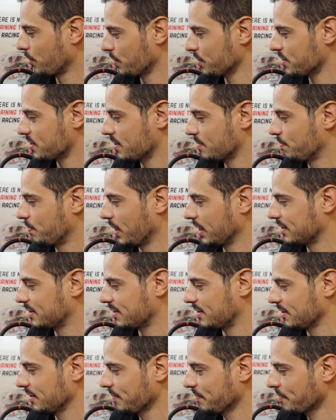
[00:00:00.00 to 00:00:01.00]
course, but
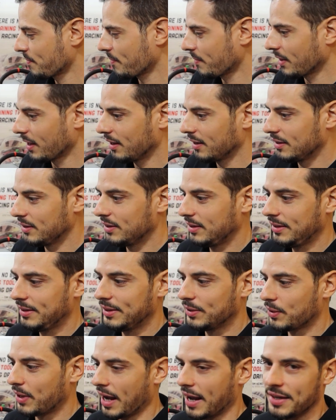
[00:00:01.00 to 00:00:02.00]

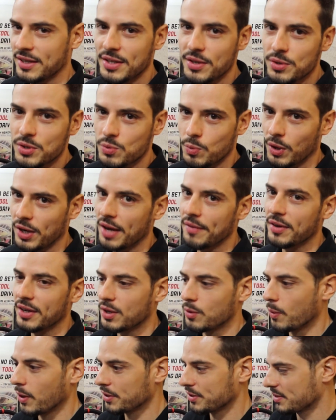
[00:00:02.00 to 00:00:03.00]
you can use whatever
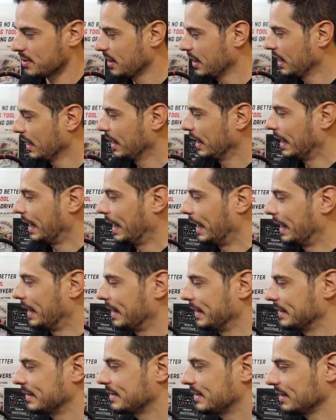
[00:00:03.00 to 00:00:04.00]
you want.
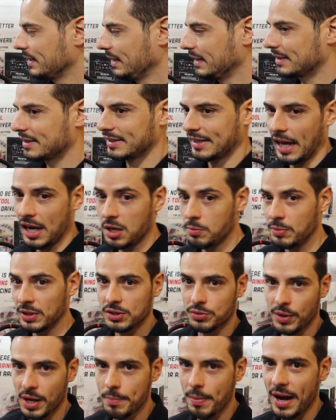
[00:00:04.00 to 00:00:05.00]
And it's
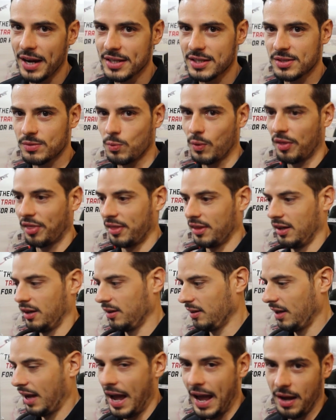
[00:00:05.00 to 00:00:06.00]
telemetry based with
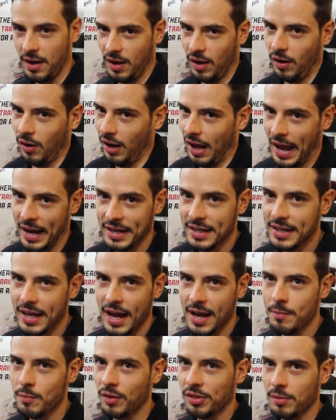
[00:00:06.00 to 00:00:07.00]
any
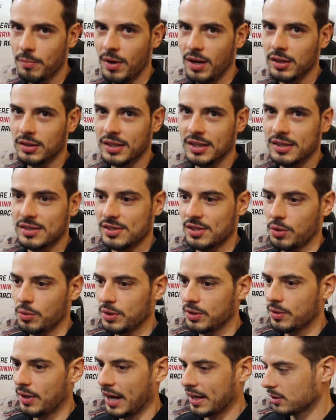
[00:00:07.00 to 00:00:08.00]
game on the market, so
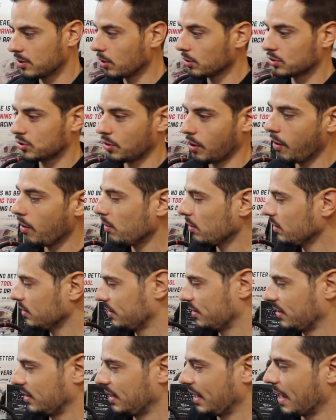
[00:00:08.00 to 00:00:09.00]
you can control
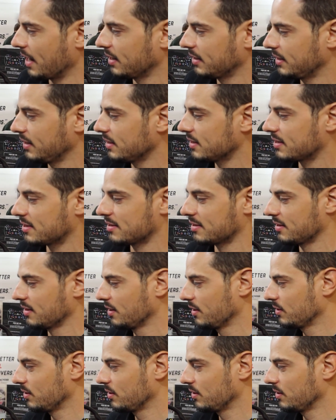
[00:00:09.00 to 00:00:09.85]
the LEDs